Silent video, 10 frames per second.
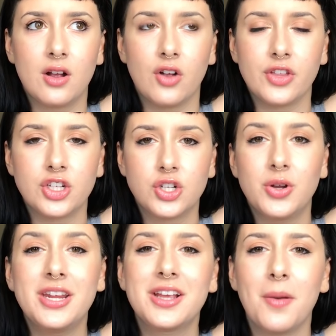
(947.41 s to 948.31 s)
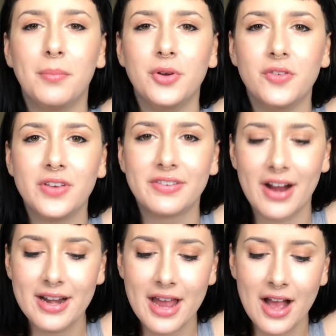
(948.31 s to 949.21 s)
are they shooting a movie
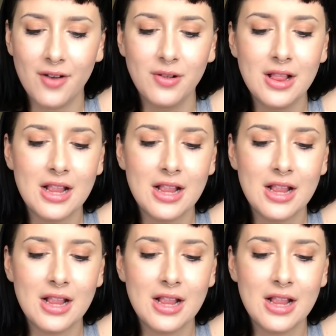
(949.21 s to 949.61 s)
right now?